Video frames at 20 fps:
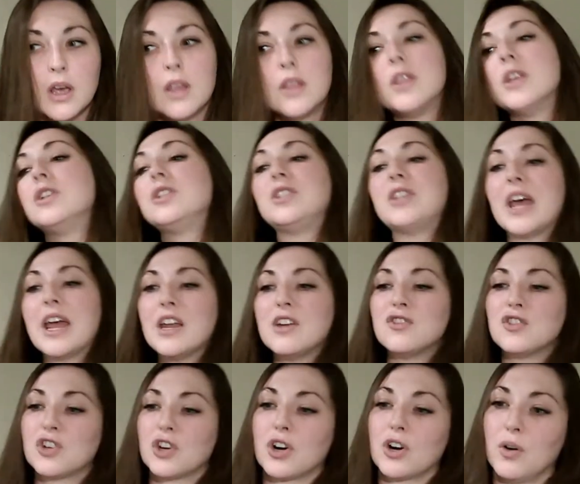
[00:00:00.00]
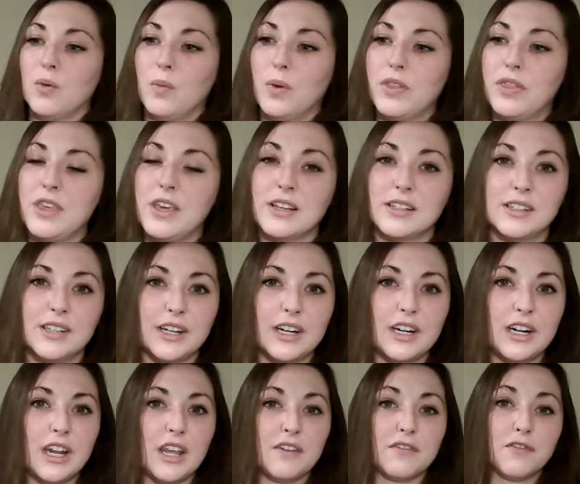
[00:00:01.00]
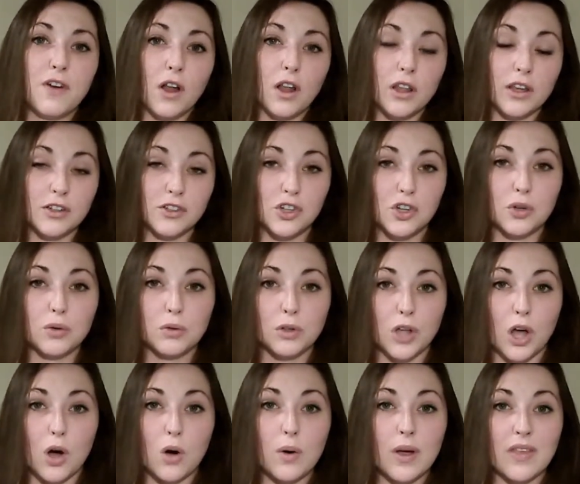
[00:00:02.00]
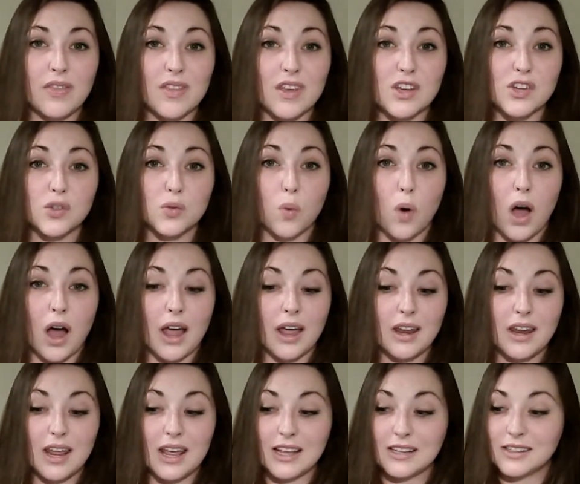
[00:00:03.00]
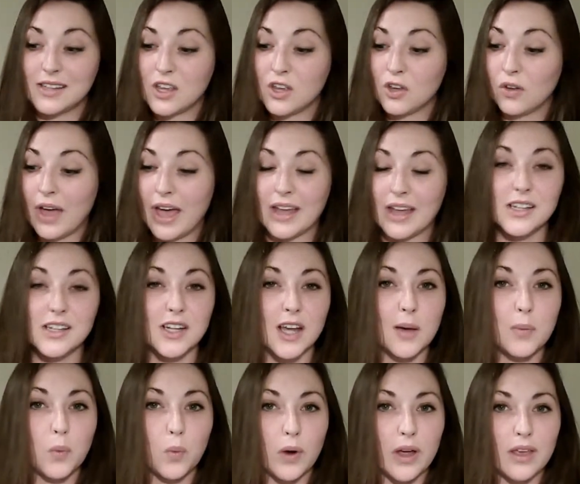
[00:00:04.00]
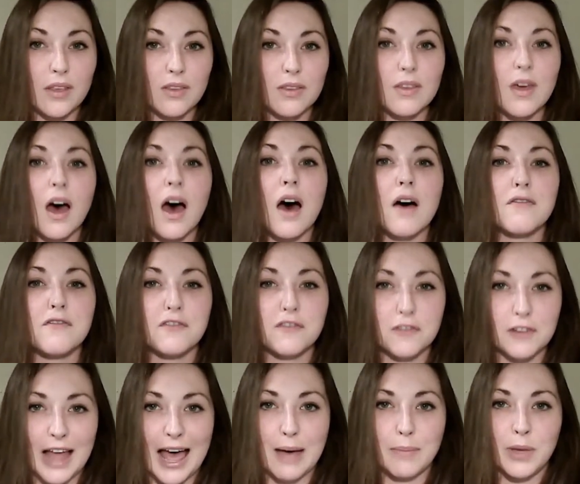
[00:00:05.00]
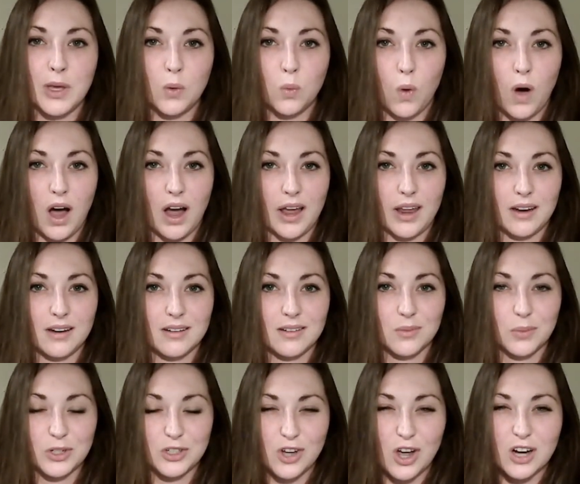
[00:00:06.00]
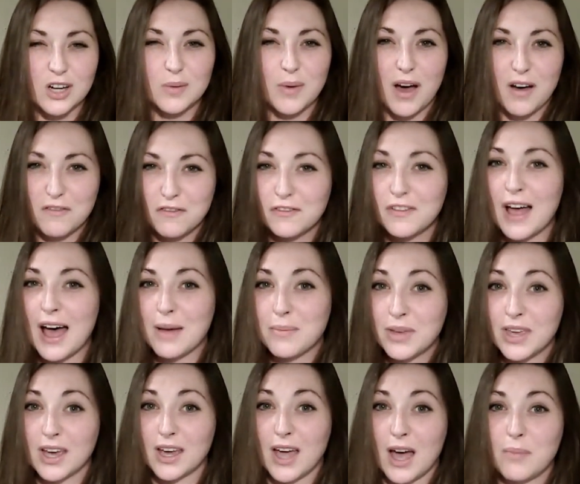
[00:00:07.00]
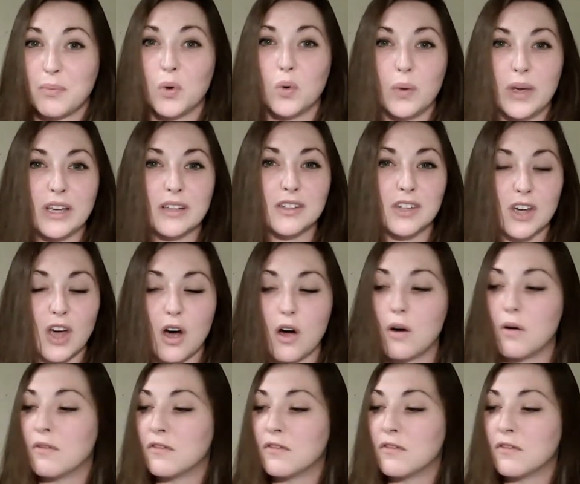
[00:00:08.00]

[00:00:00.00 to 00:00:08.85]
The danger with the acidity falling too low in this wine is that you'll end up with a flabby wine. We talked about flabby a couple weeks ago.